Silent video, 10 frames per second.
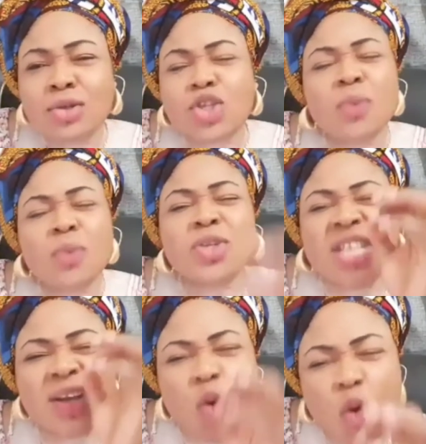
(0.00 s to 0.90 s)

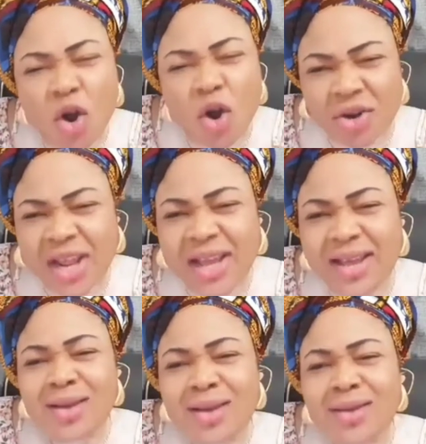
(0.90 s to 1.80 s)
something quarry,
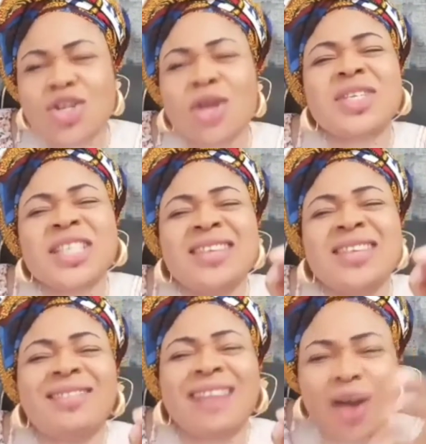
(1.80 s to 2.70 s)

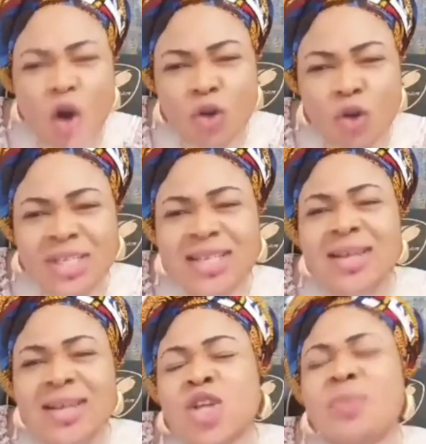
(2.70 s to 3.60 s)
something record,
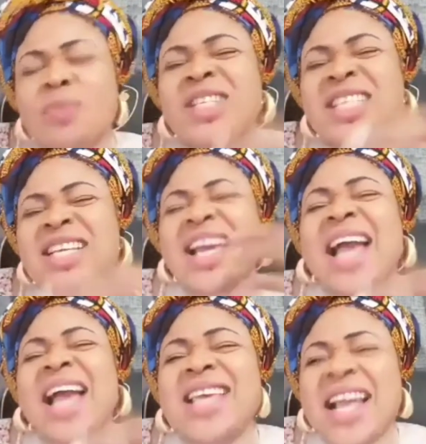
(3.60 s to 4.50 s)
something
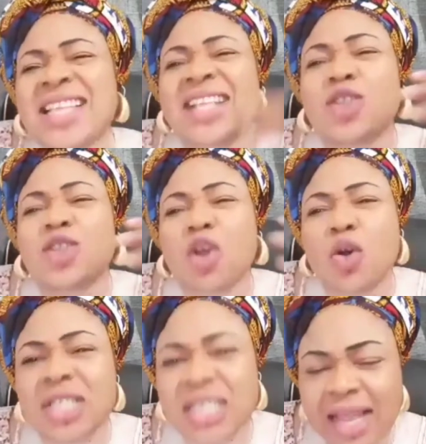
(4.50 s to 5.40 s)
I hear the
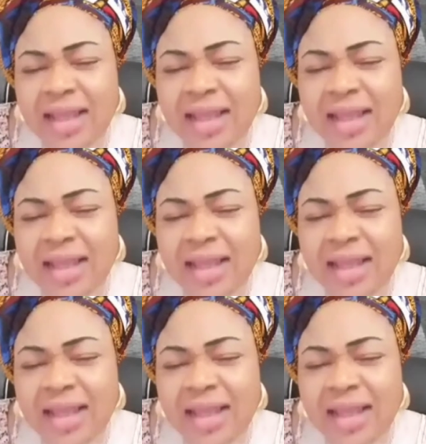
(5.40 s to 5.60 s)
talk say,